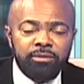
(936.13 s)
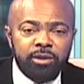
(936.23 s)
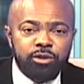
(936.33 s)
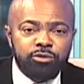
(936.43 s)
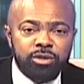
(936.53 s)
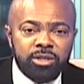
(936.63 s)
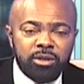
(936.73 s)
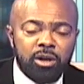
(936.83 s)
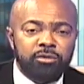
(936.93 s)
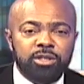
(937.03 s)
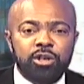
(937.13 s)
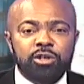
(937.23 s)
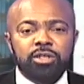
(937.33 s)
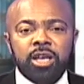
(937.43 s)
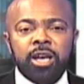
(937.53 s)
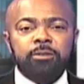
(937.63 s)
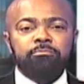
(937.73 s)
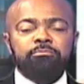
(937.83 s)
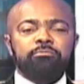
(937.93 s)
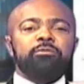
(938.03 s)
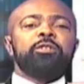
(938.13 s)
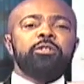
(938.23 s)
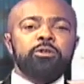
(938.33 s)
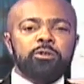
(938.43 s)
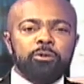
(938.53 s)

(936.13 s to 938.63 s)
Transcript: Very interesting conversations ahead. See you